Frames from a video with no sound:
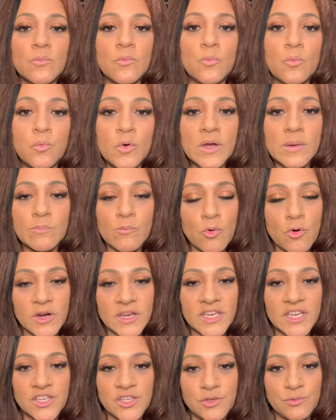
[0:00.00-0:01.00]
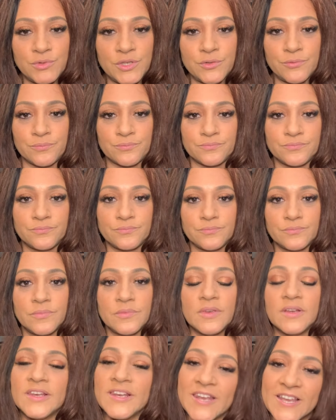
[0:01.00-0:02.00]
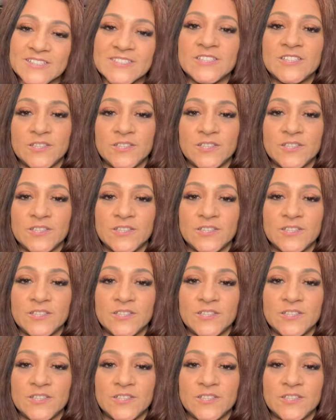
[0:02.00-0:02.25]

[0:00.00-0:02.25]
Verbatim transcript: What more can you do? Let's